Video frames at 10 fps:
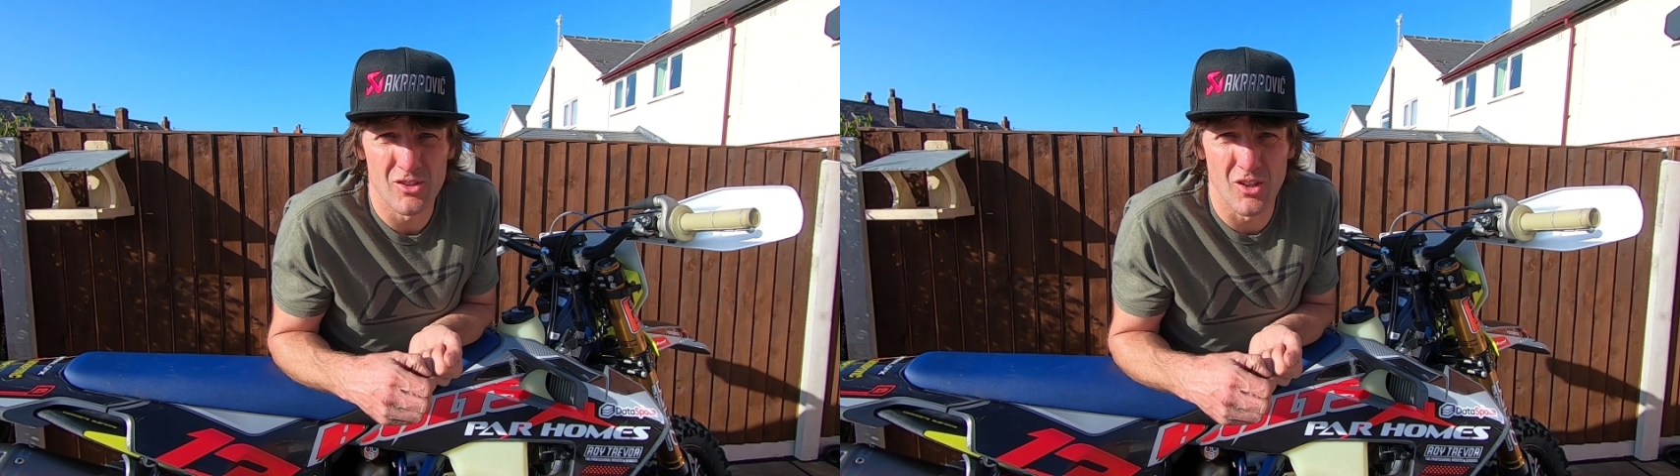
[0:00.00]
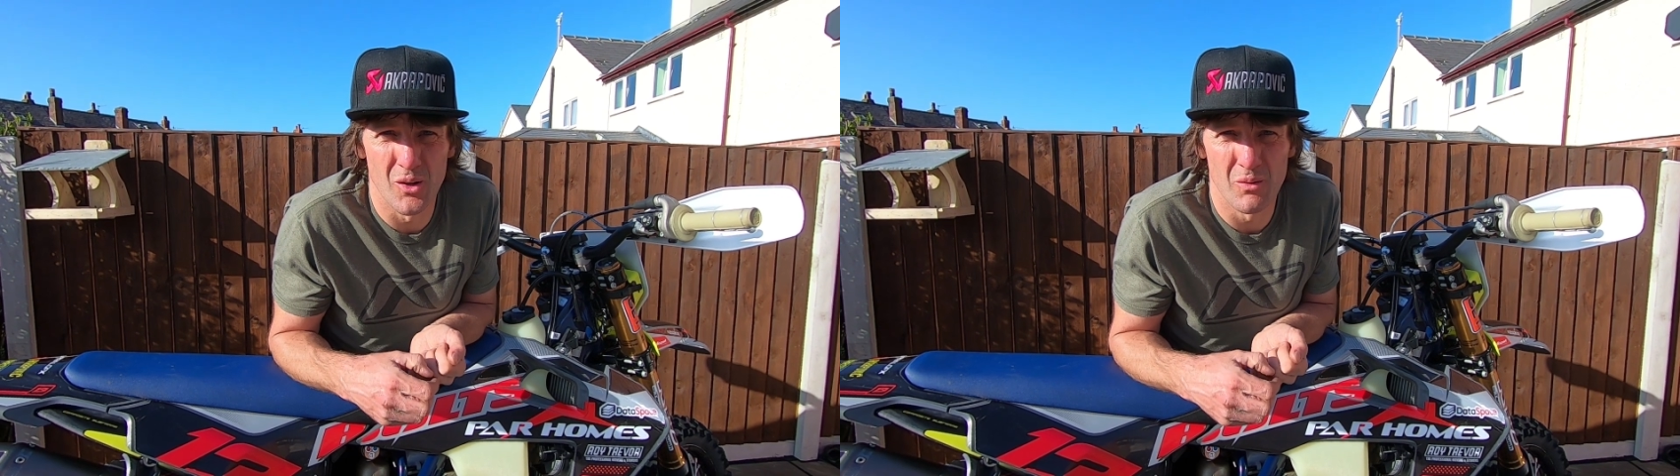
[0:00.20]

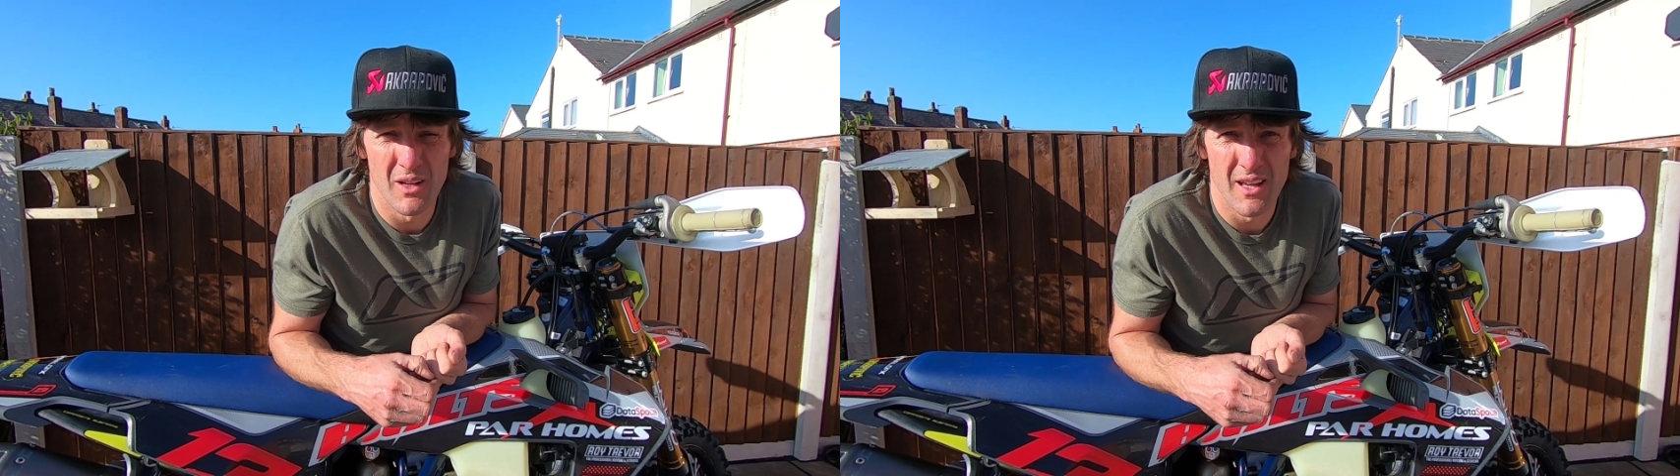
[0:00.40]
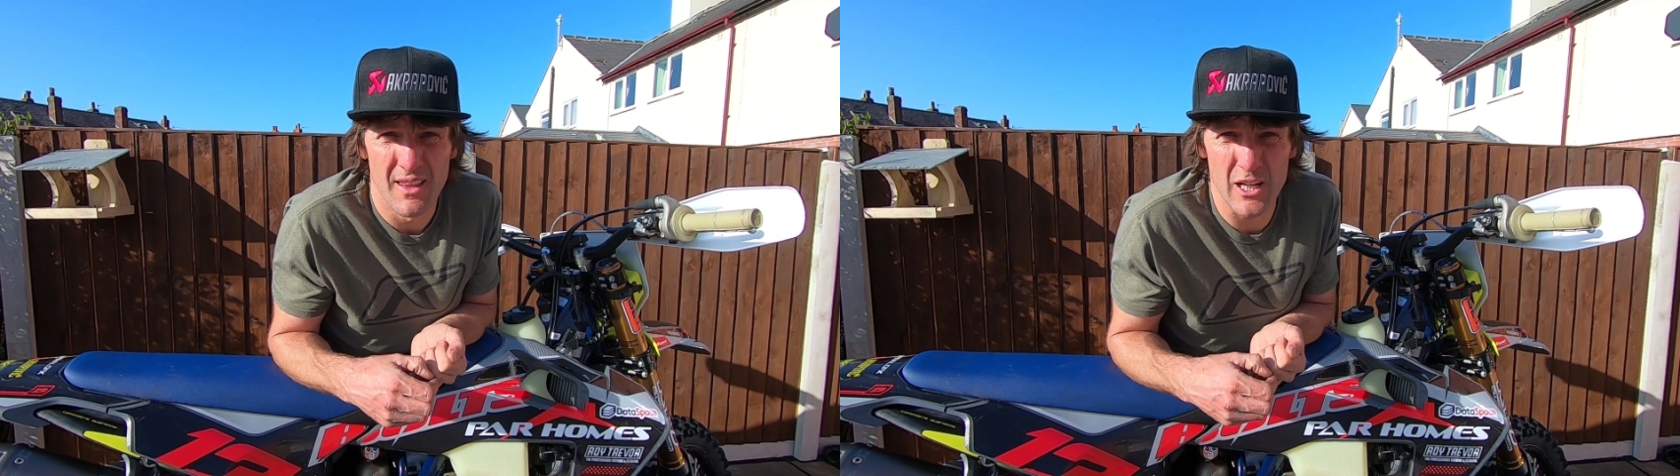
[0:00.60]
So
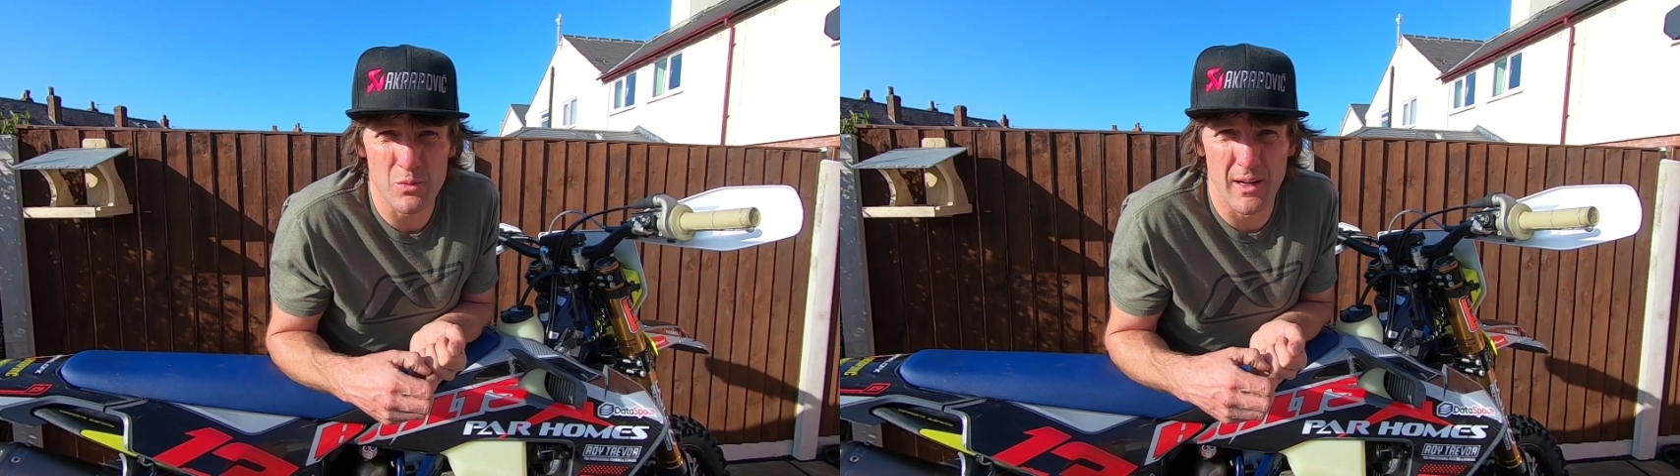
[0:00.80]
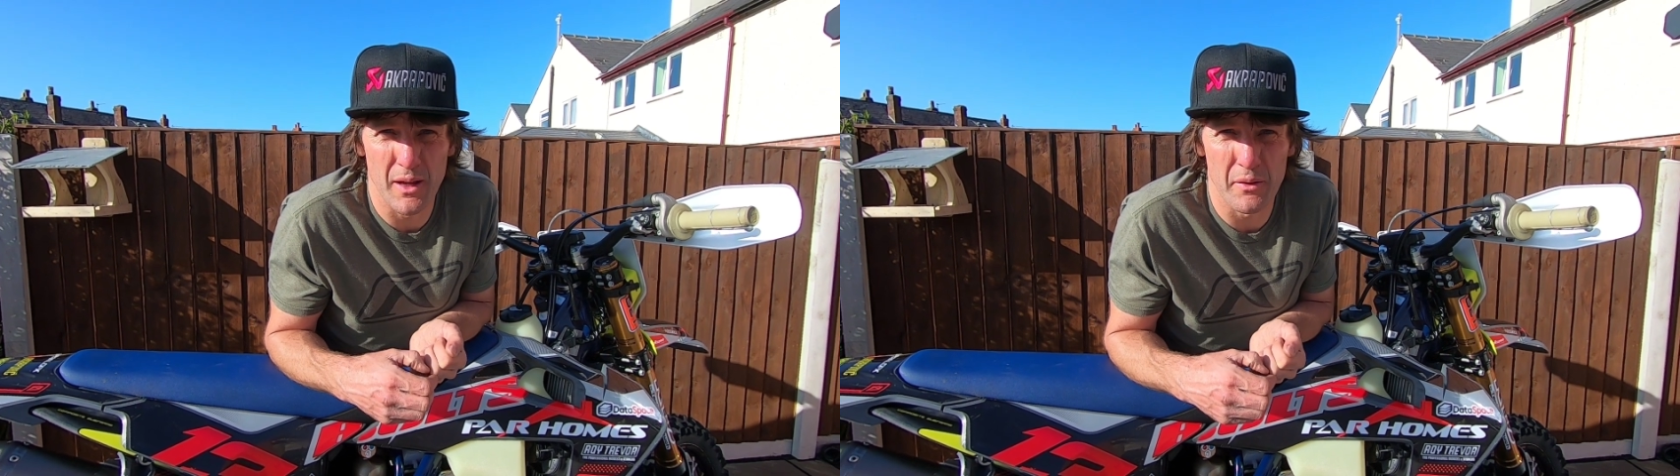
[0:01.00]
that's
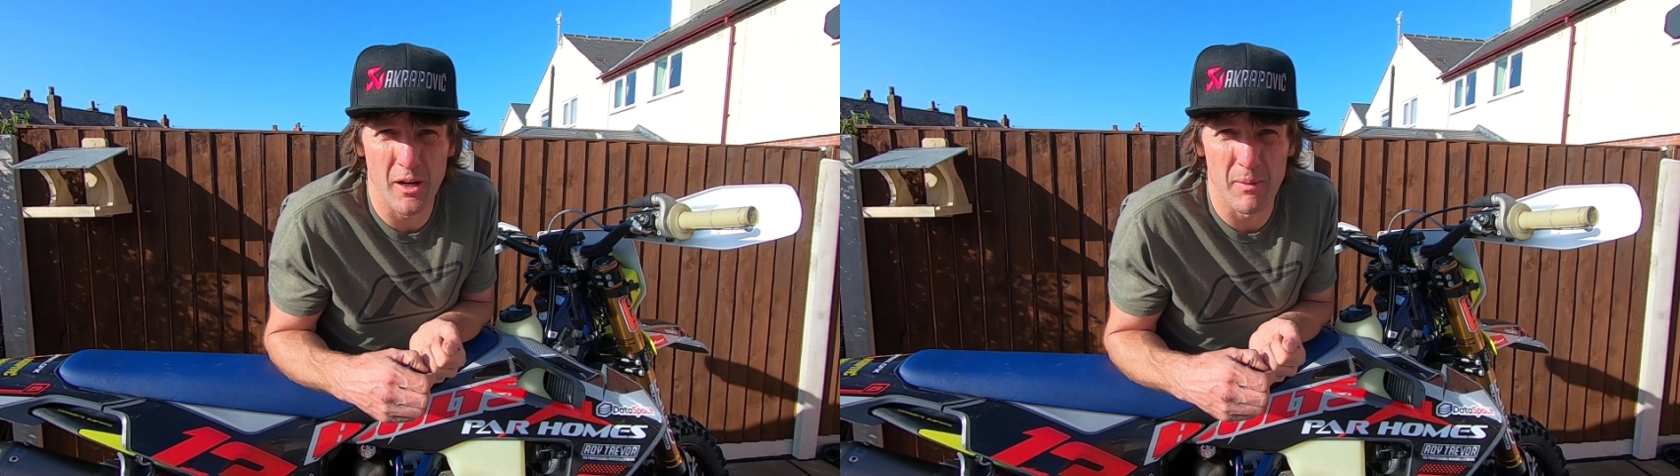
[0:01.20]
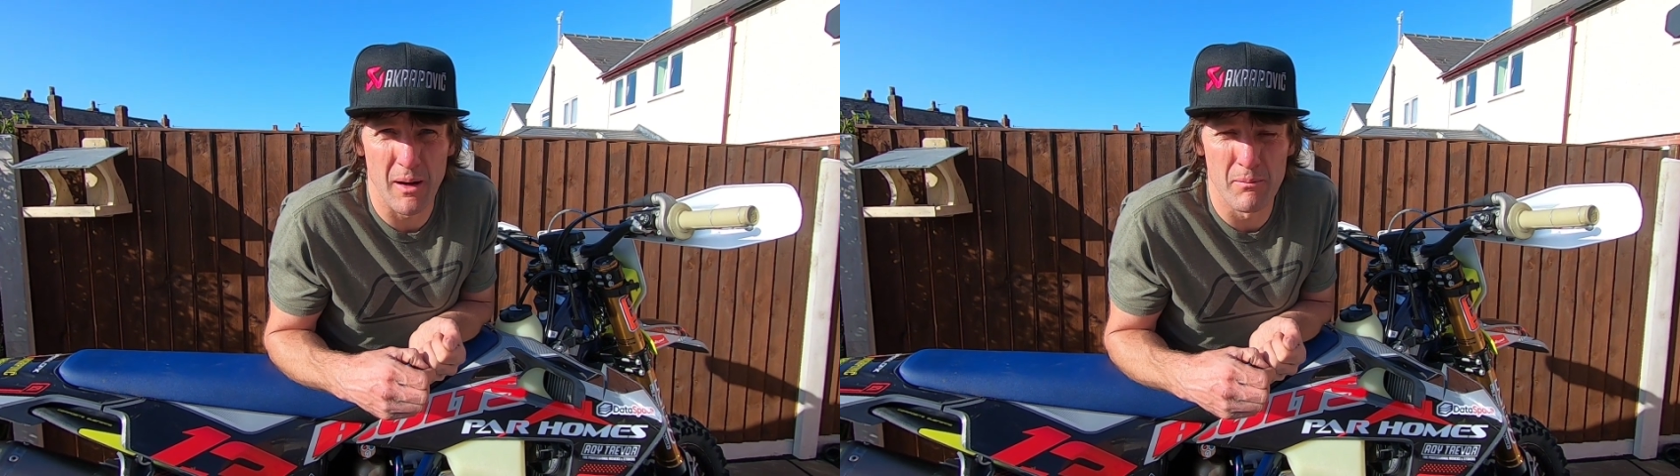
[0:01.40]
what I
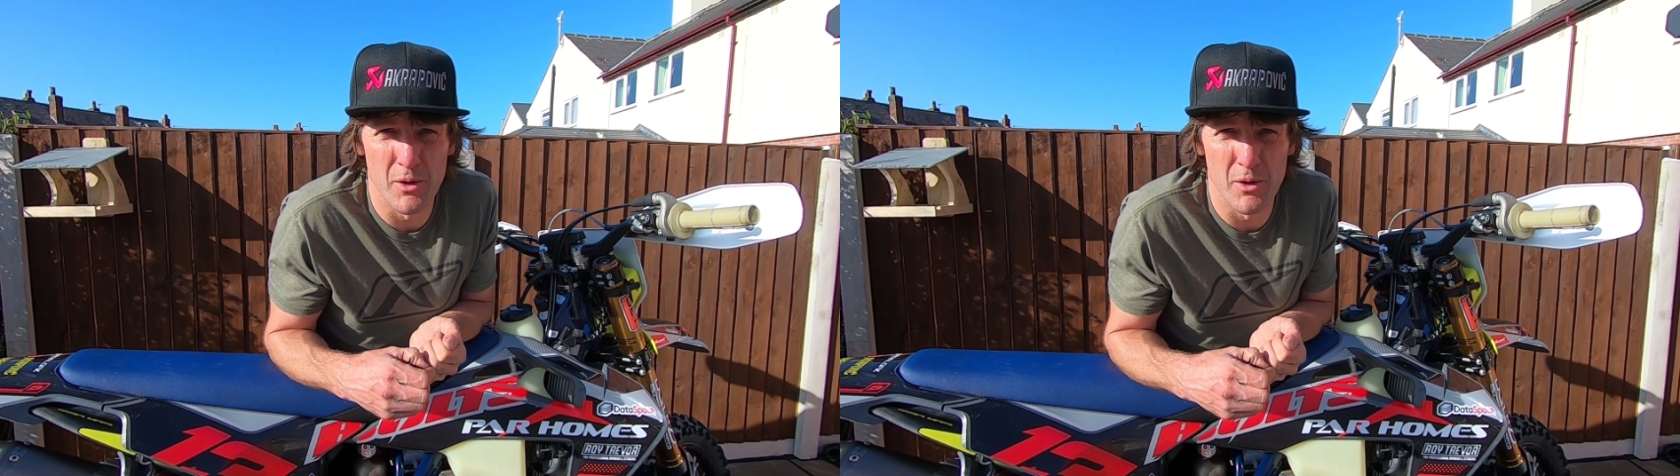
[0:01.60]
think about